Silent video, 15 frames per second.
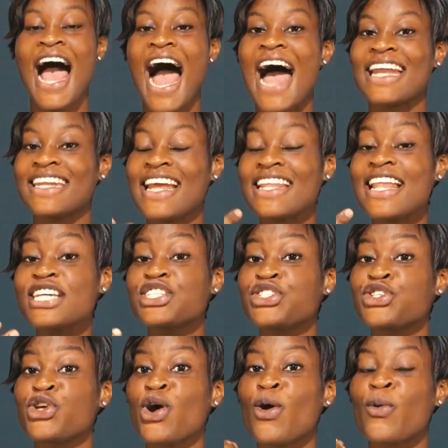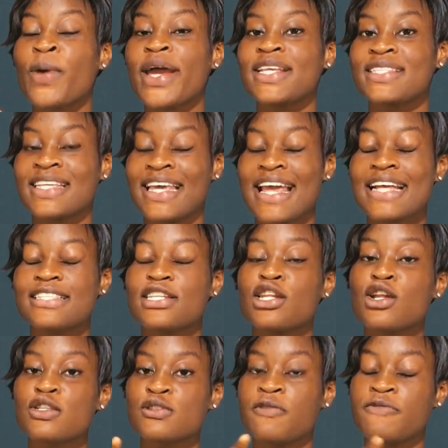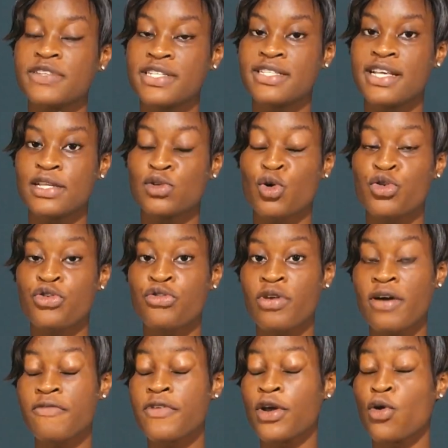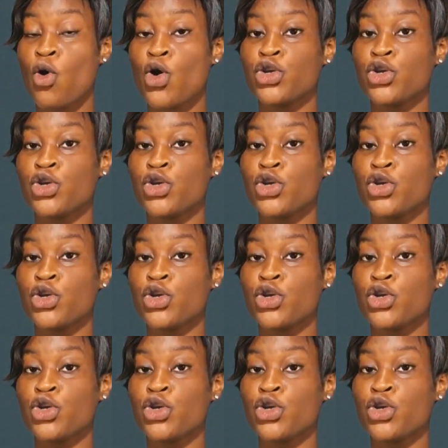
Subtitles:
Another sure way to get lots of visitors or traffic